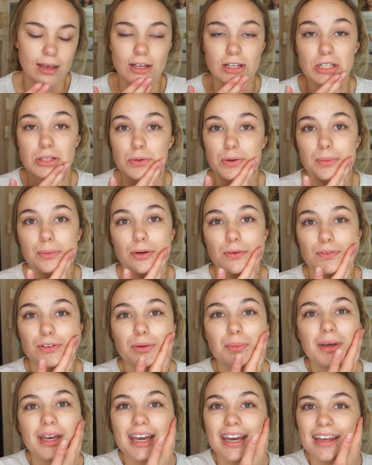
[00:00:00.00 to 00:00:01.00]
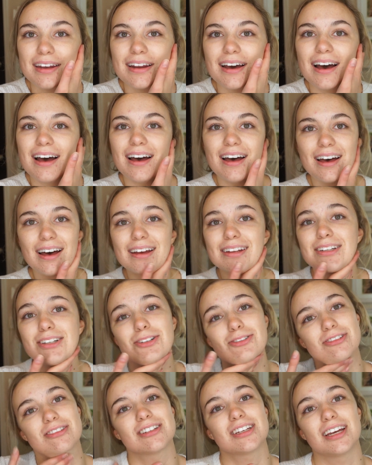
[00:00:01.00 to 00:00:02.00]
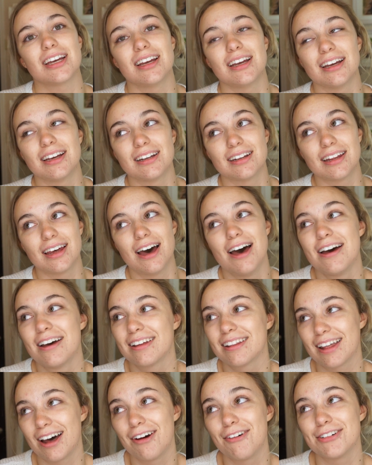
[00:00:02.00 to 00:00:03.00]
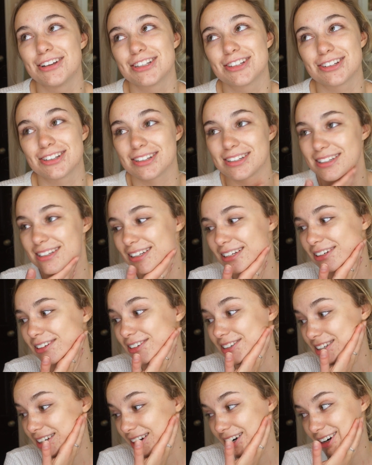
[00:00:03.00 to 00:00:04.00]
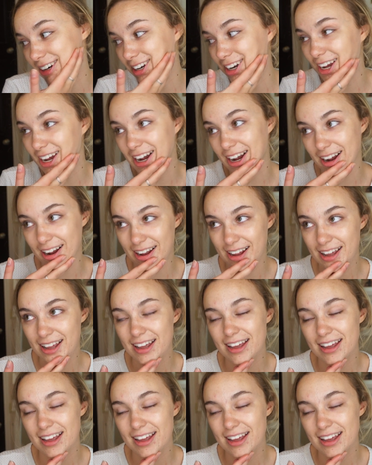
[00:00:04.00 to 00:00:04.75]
So we moved him in on Tuesday and that was just, it was a hard day.